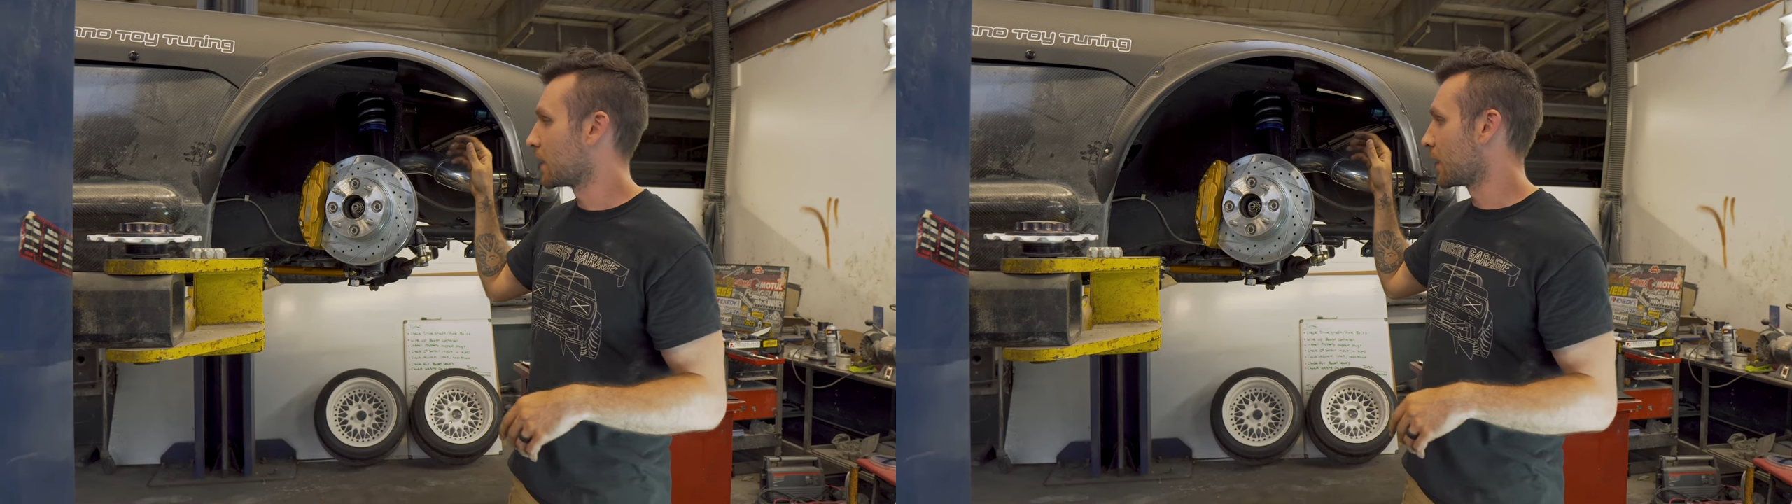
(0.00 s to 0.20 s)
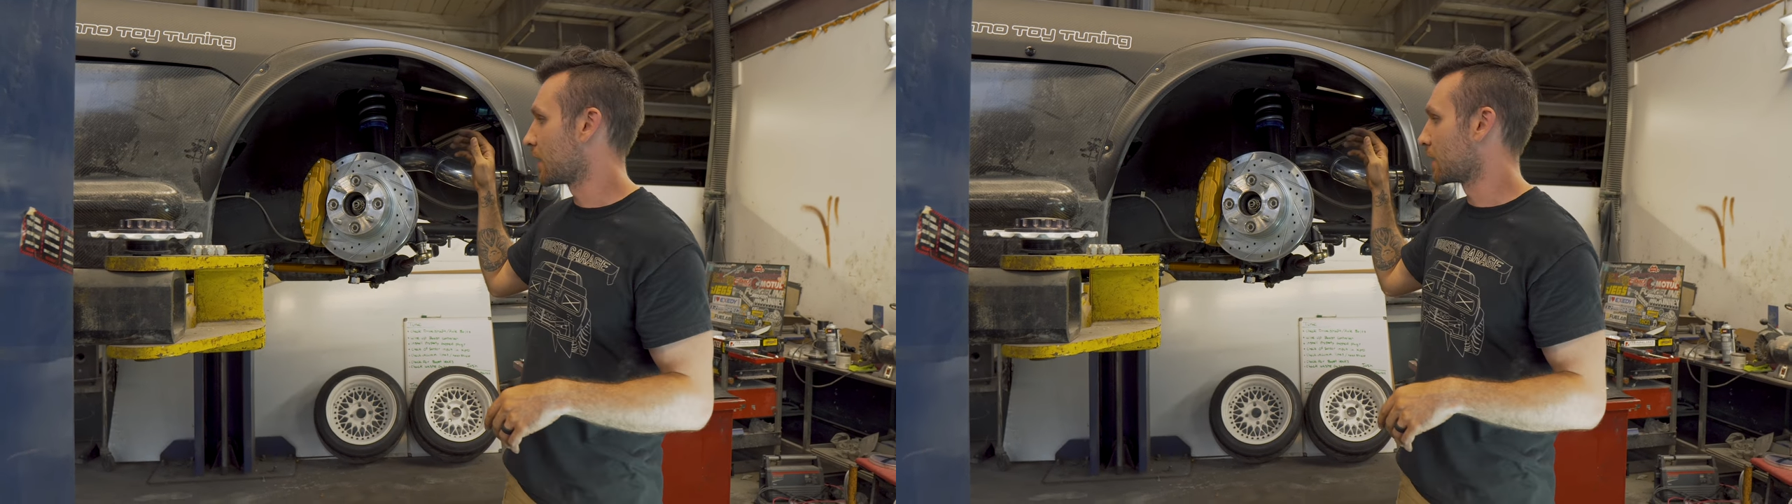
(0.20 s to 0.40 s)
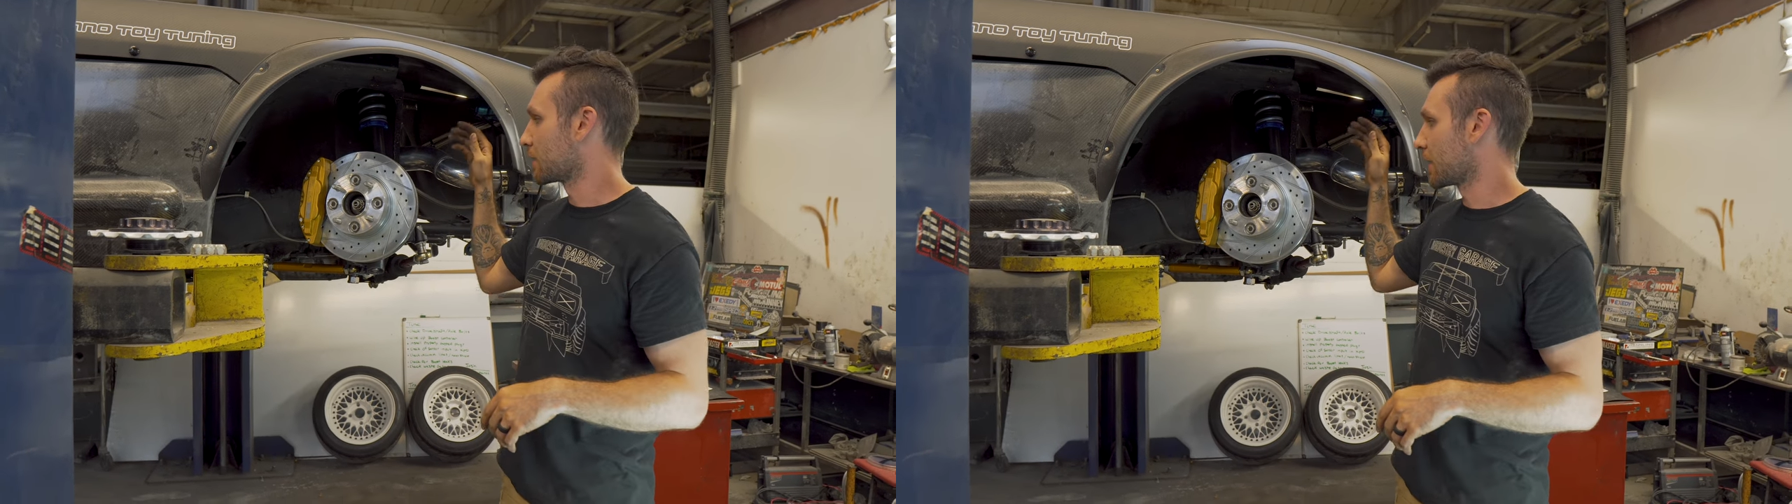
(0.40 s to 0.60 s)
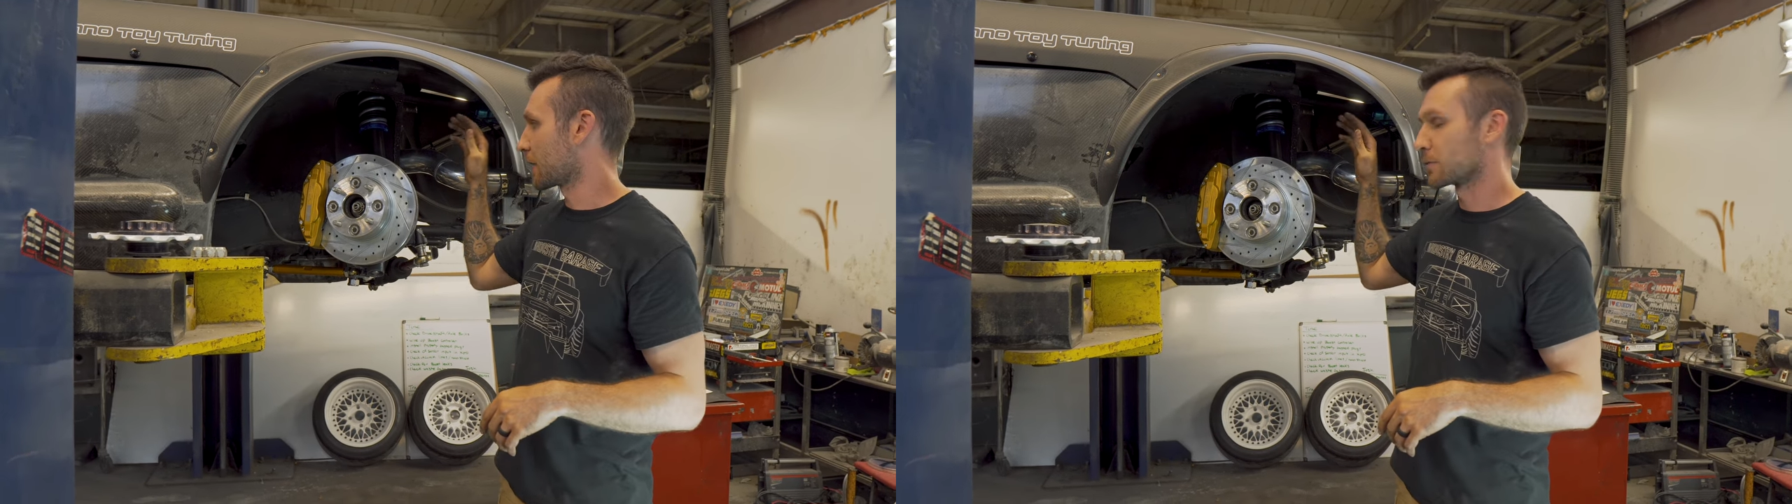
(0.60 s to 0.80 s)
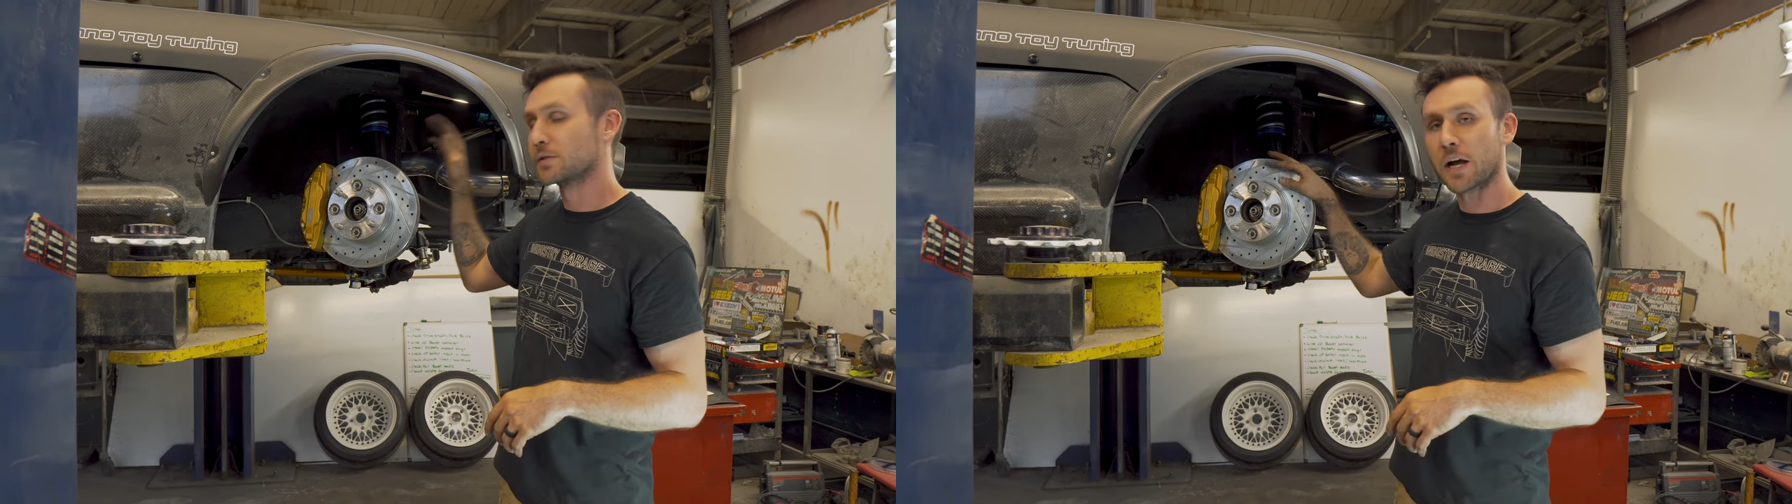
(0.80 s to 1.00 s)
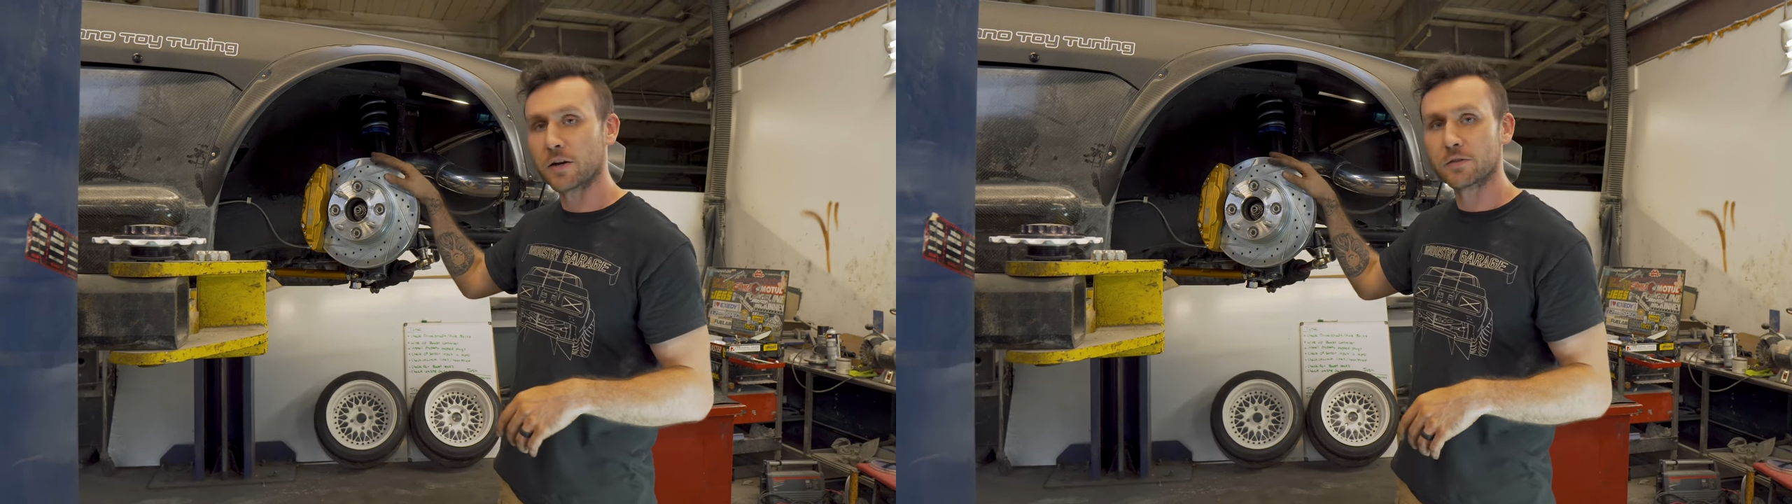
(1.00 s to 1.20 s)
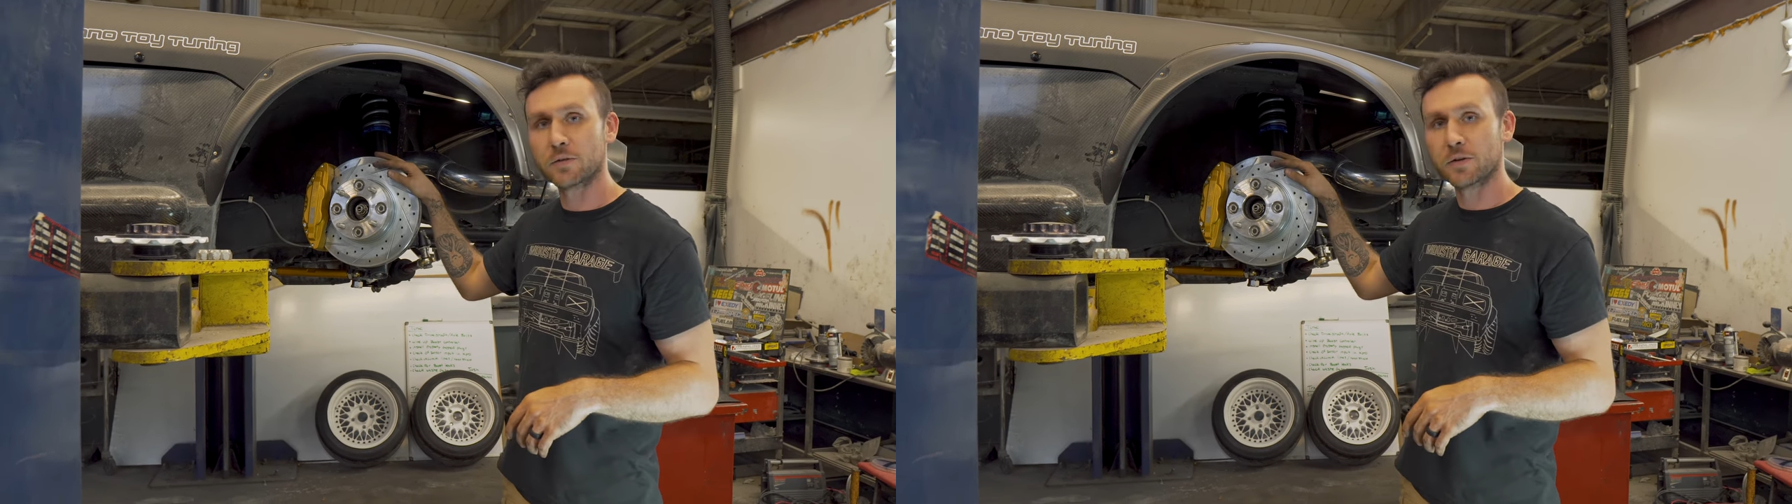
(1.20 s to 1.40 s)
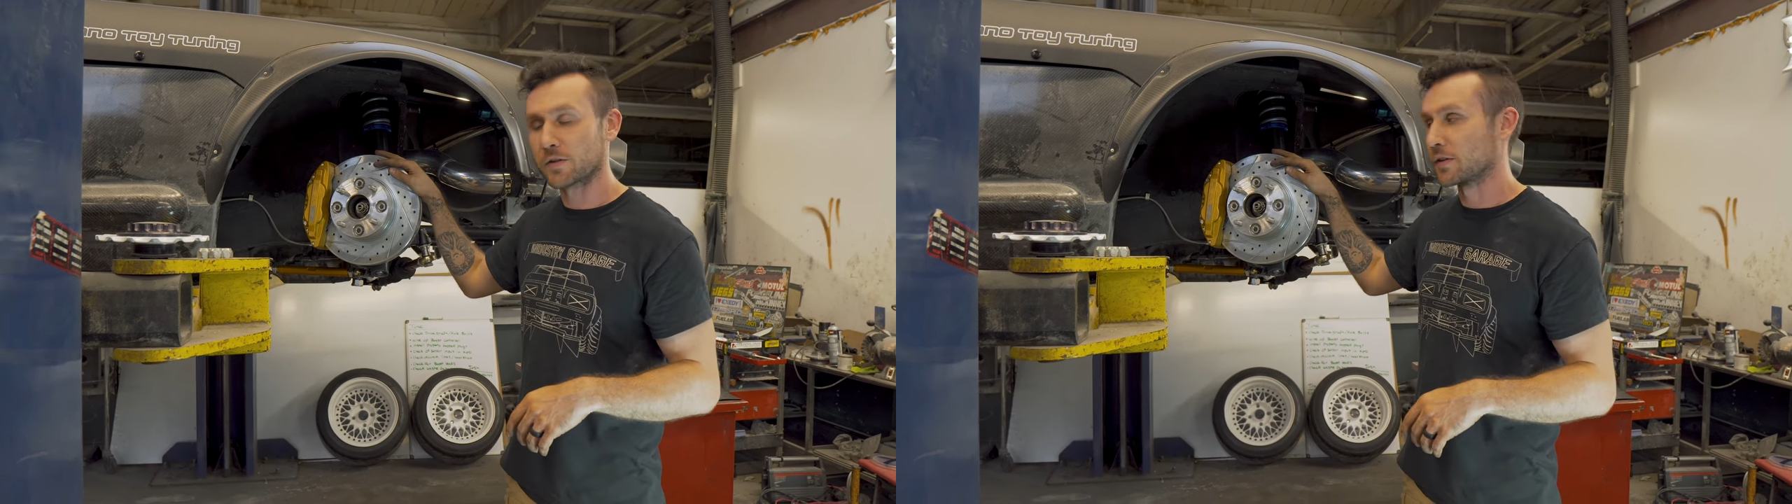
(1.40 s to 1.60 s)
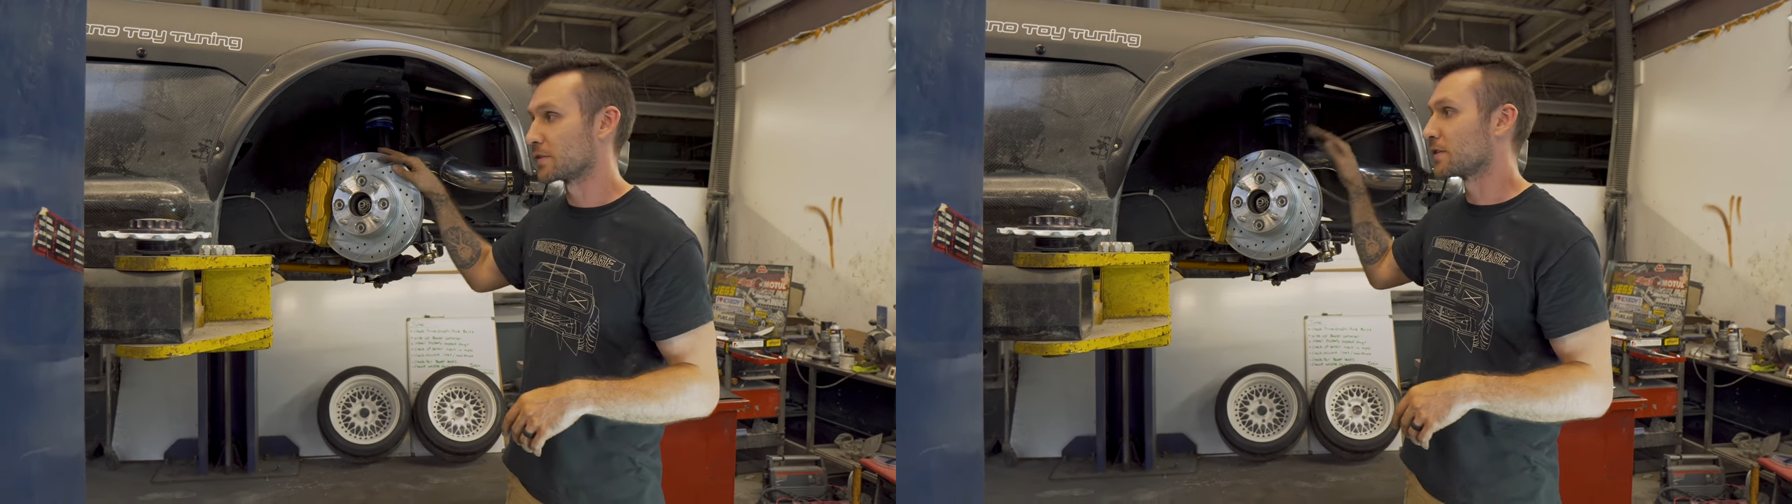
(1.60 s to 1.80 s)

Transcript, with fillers: uh, the actual dyno tuning on this.